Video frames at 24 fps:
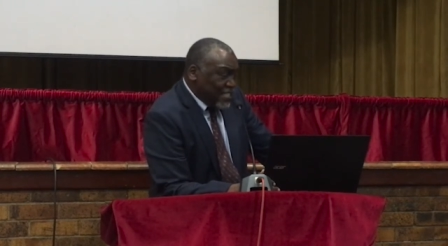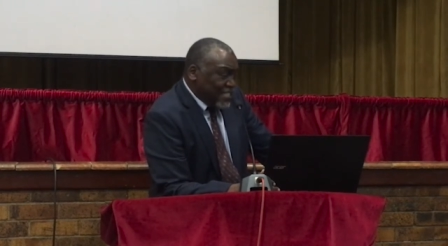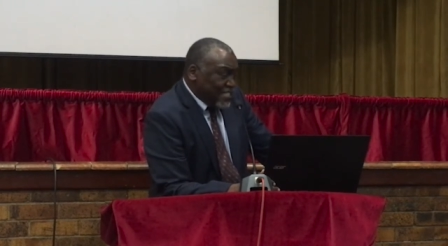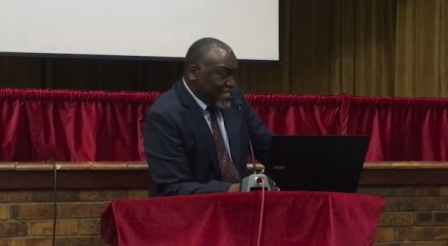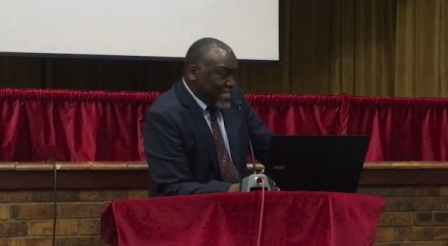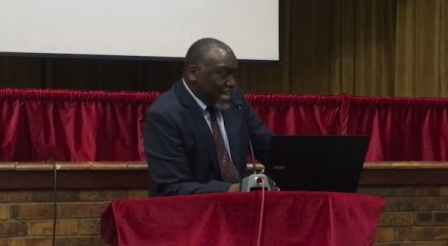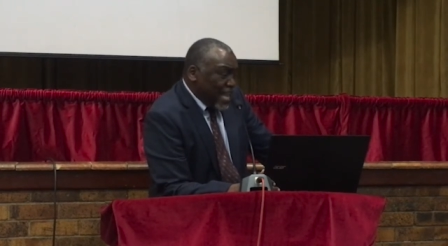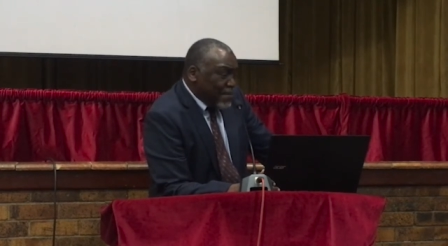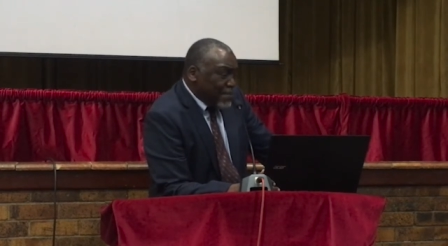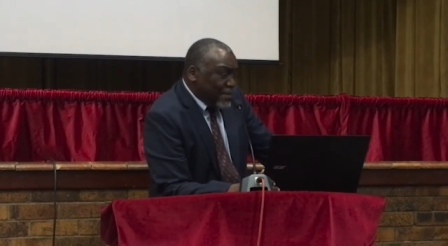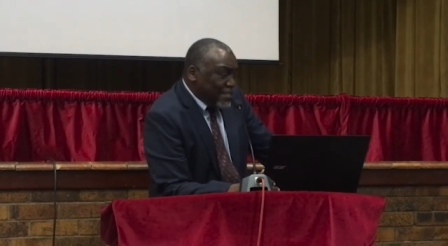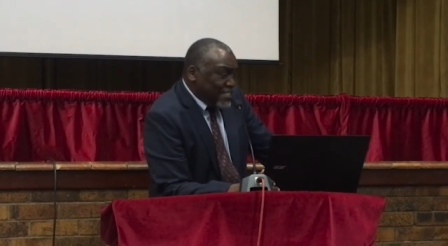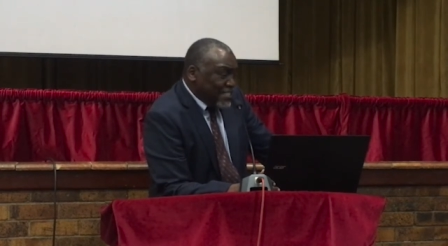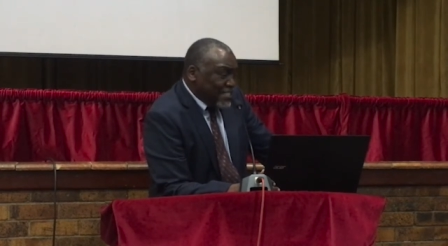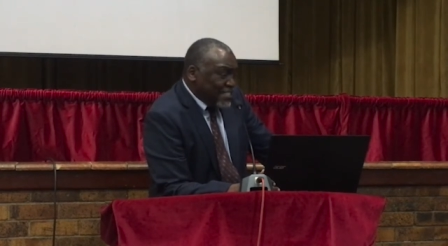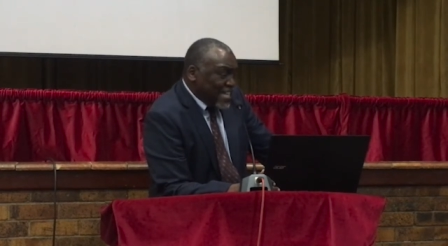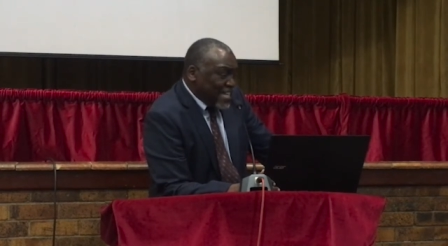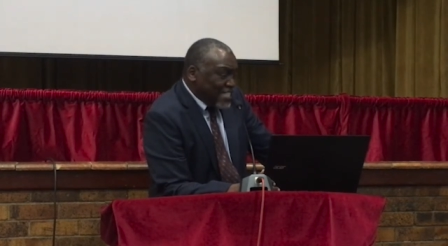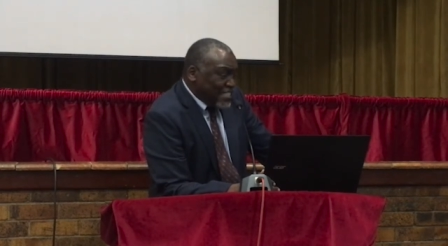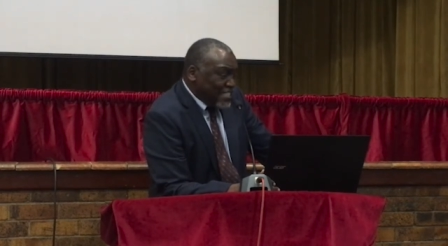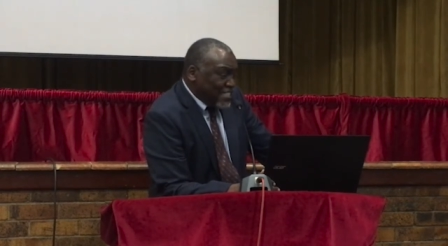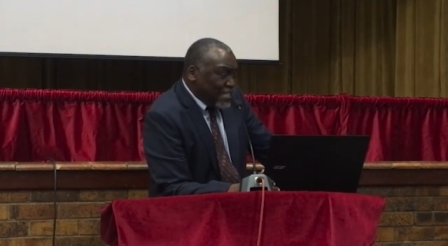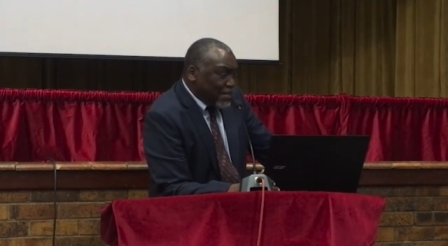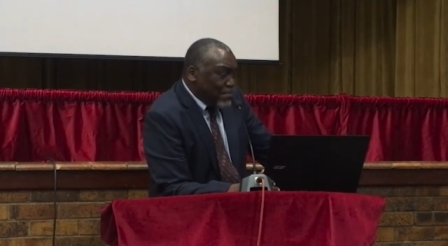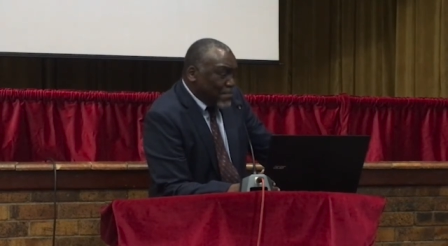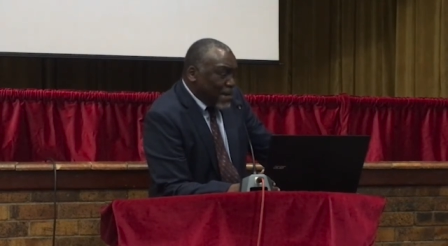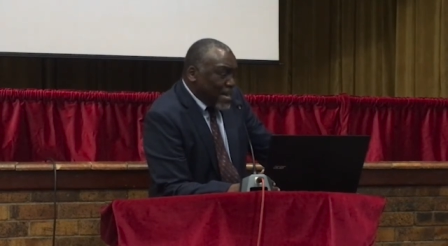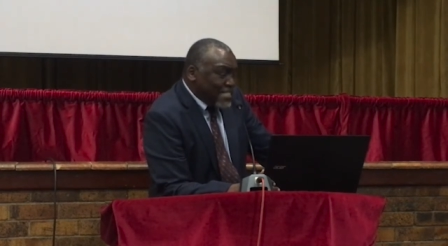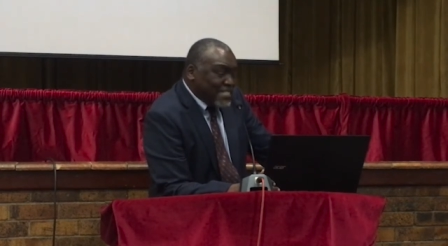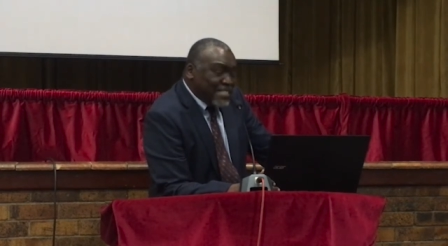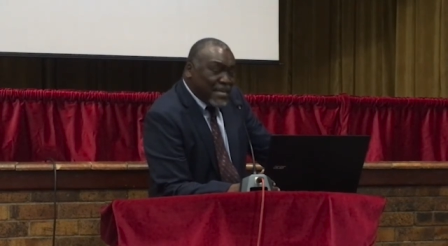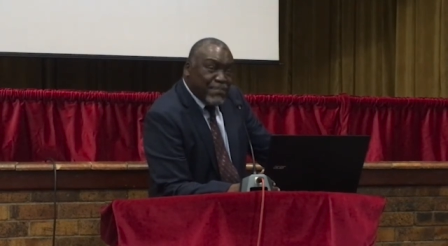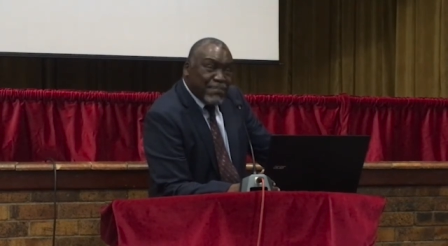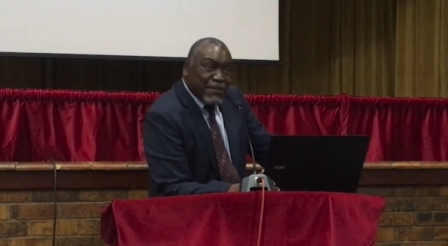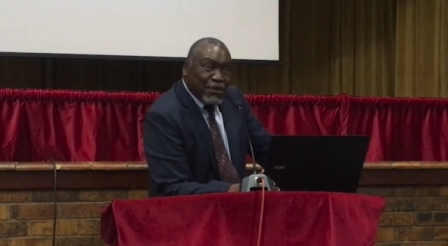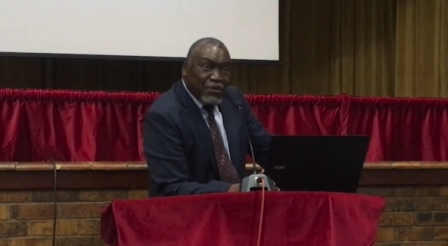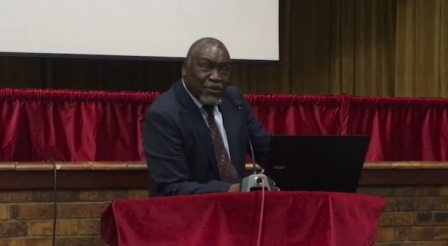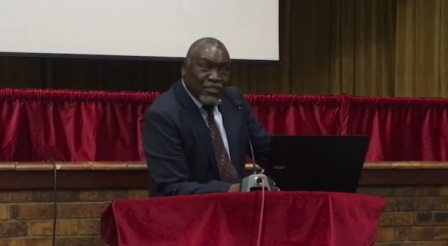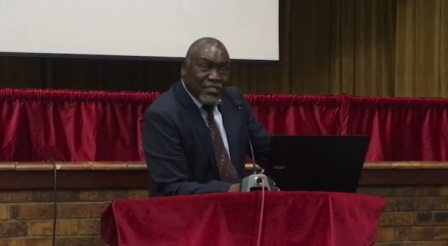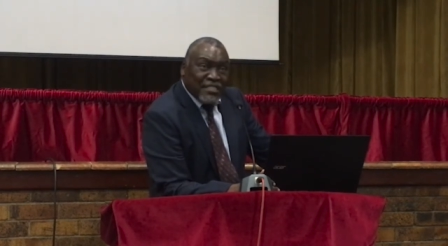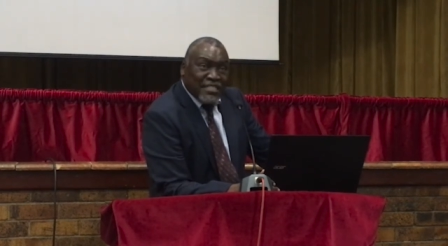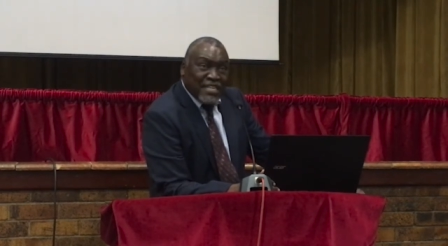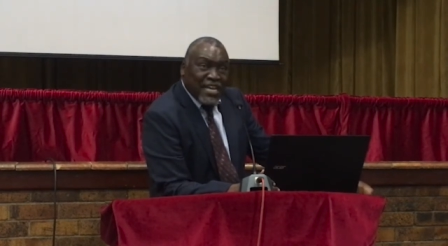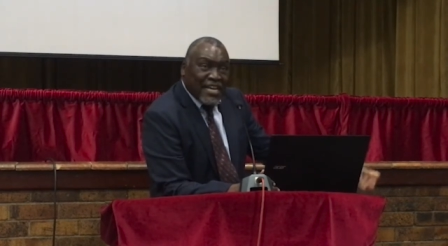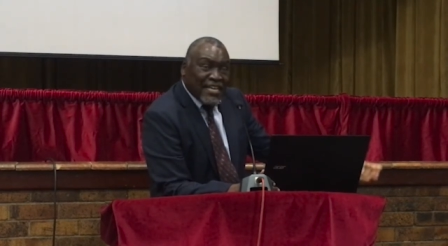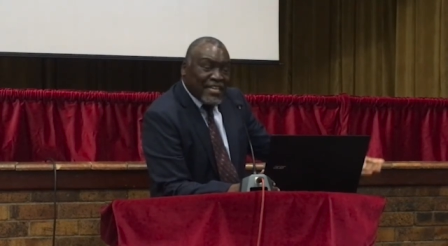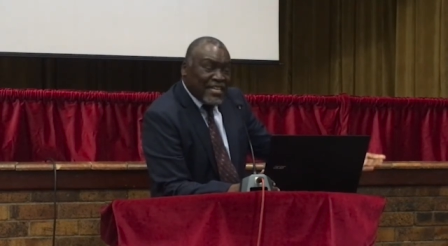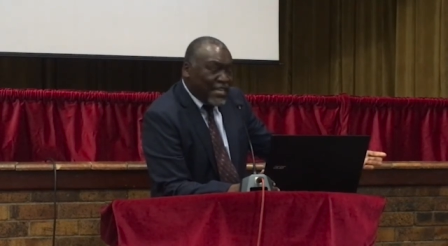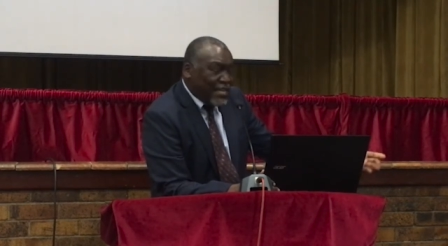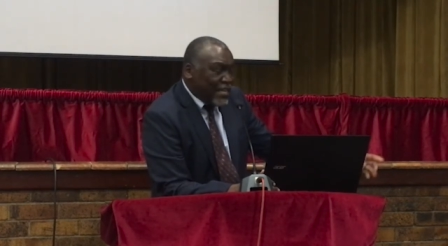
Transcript: His name is Justin Martyr because uh,